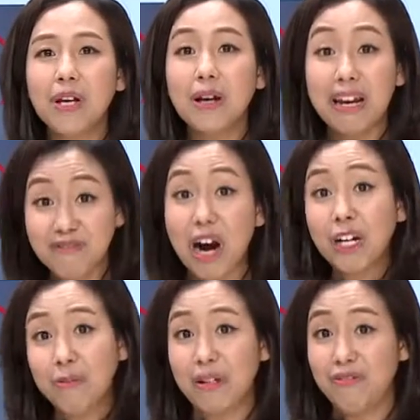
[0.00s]

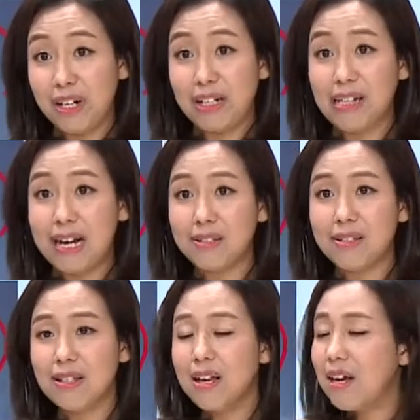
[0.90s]
environment for the
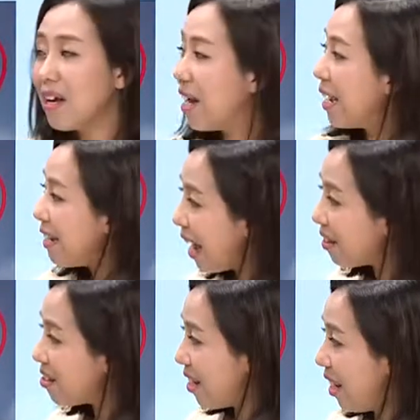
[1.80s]
class.
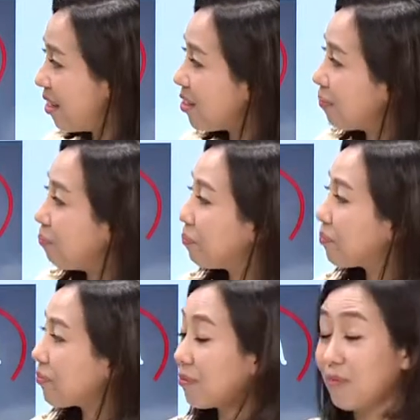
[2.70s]
Next is
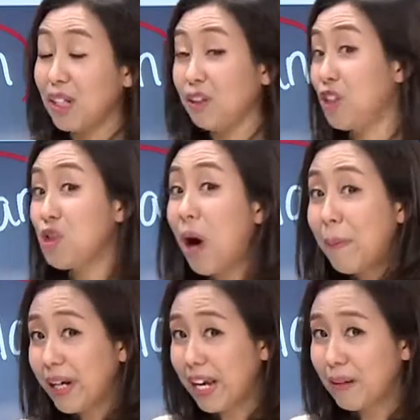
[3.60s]
the
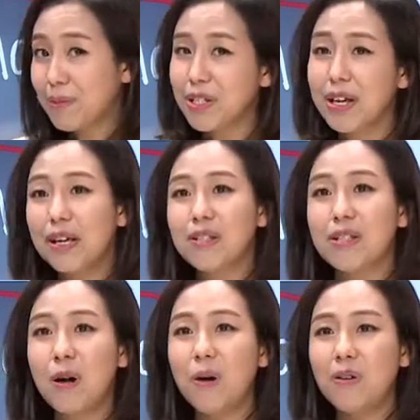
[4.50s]
drama games.
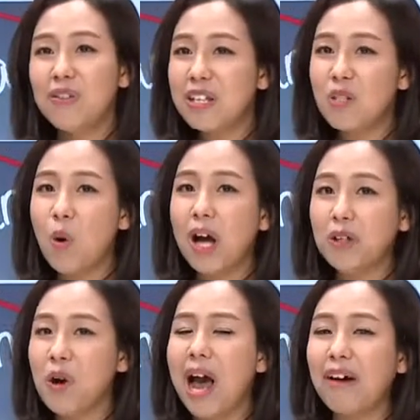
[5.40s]
So this one,
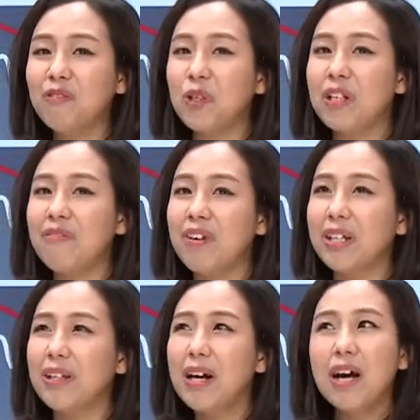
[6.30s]
you have to give
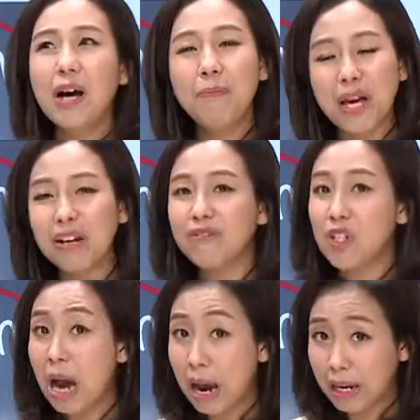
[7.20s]
it a bit of
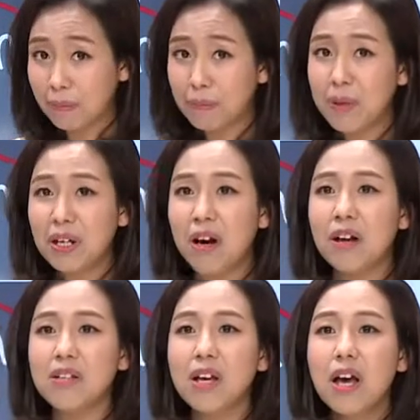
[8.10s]
time,
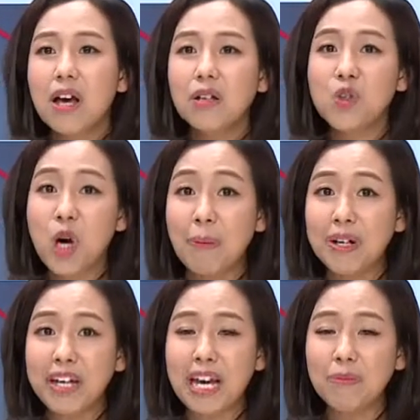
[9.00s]
because drama
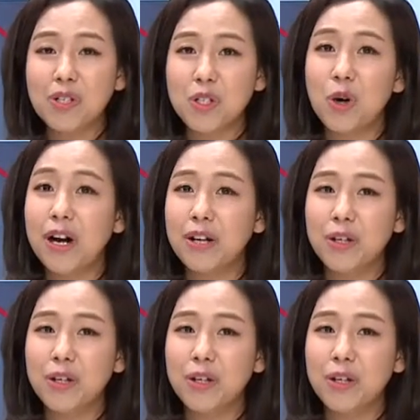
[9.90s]
games, you